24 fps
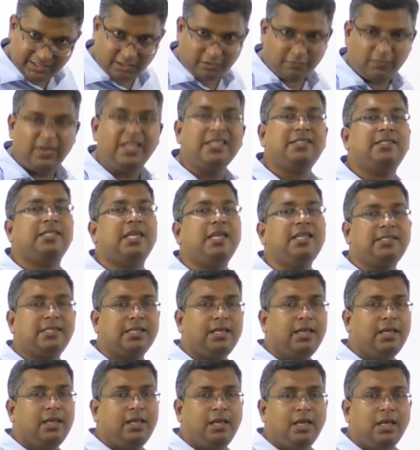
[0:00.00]
survey says.
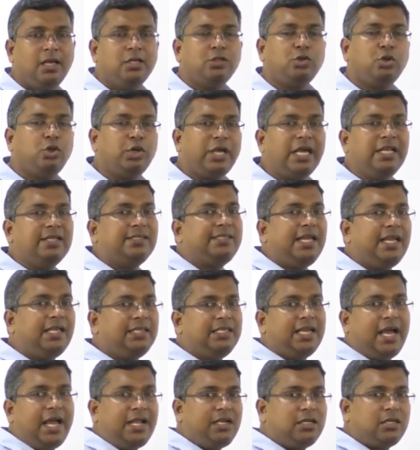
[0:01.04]
So you can say
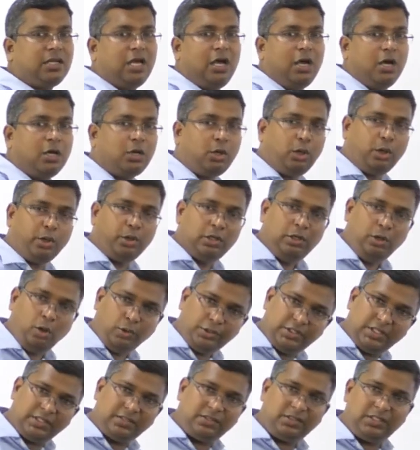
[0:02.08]
that
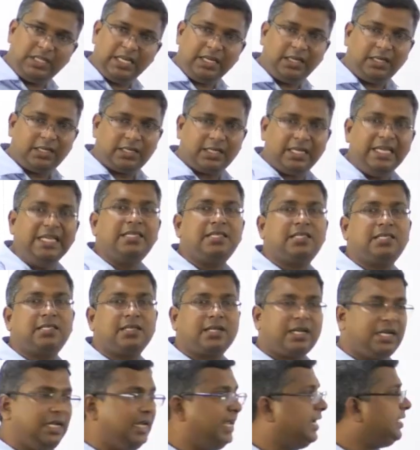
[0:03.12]
logistic is
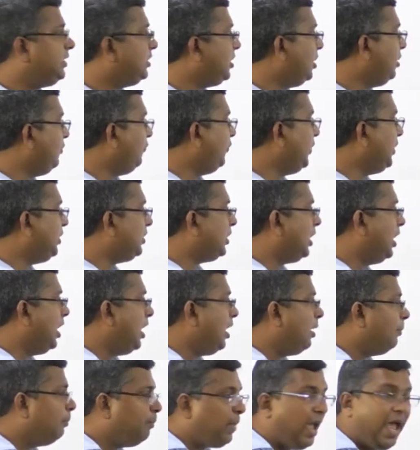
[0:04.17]
related with
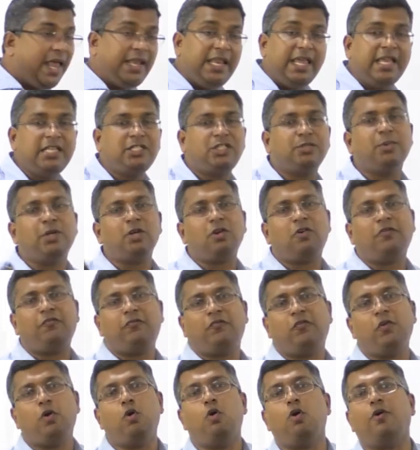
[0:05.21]
management of
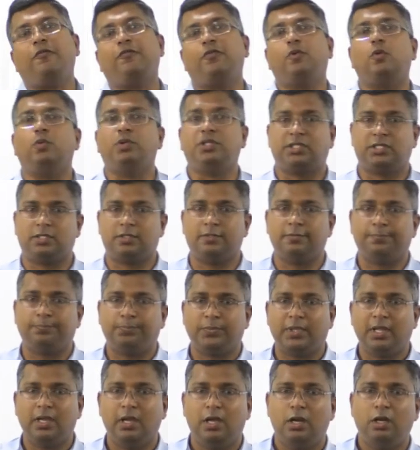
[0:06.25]
flow of goods.
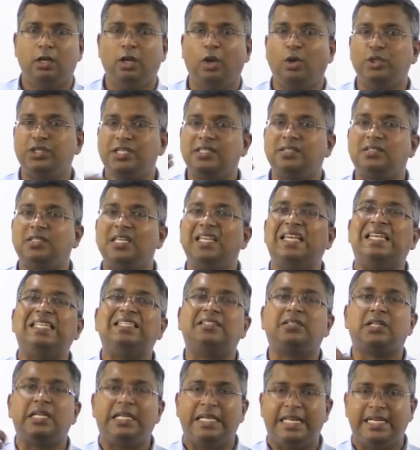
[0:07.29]
Logistic is
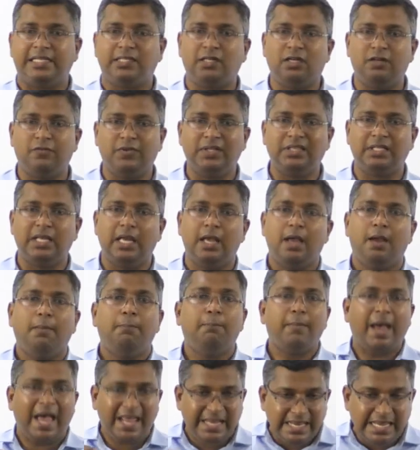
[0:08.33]
related with
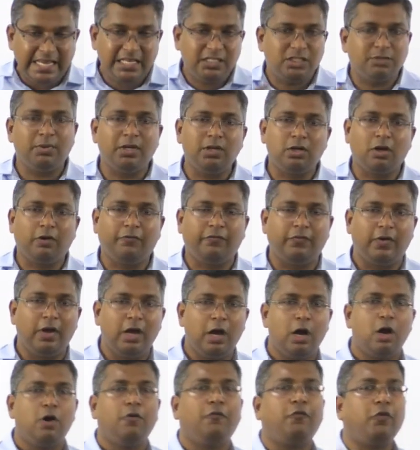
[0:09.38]
management of
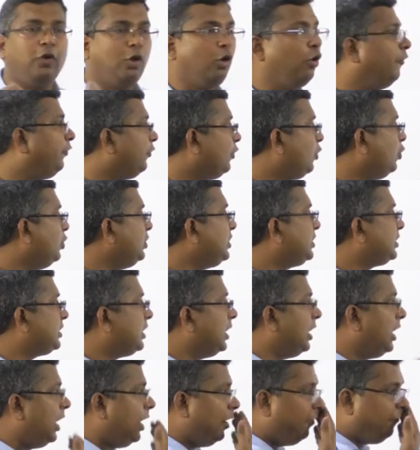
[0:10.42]
flow of goods
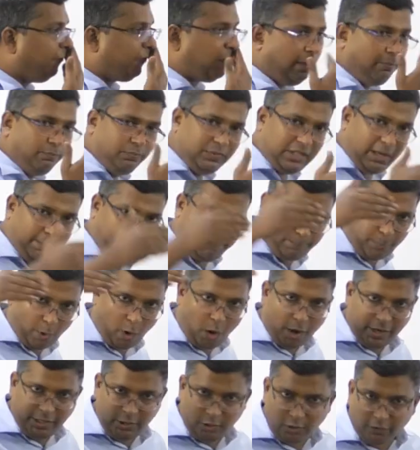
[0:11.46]
from the
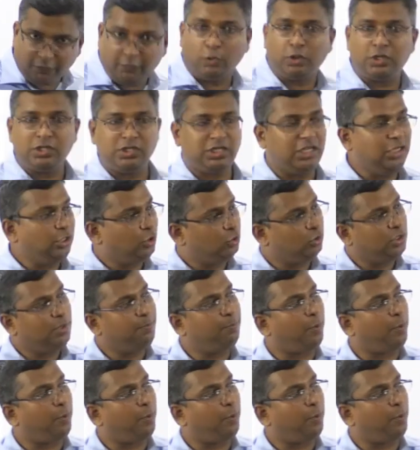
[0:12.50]
point of origin to the